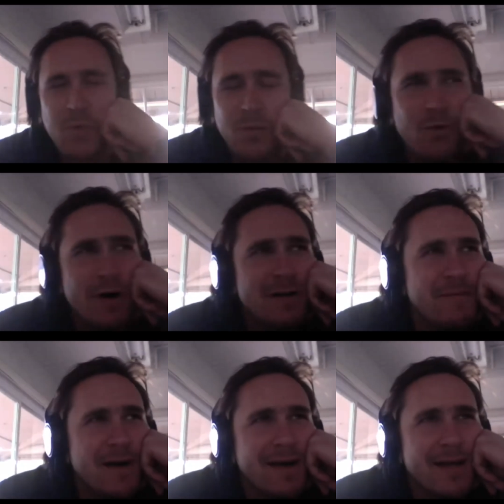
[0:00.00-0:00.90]
one of
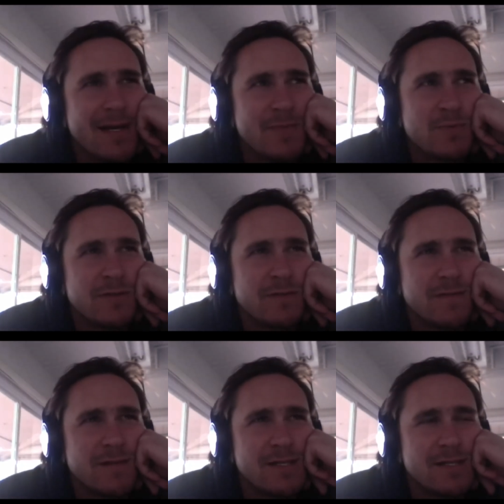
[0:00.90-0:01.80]
my
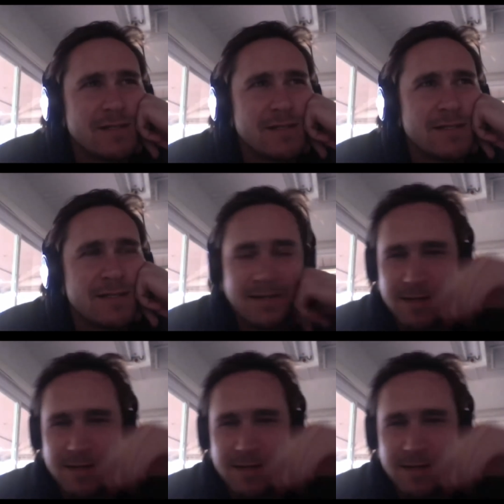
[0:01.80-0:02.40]
professors,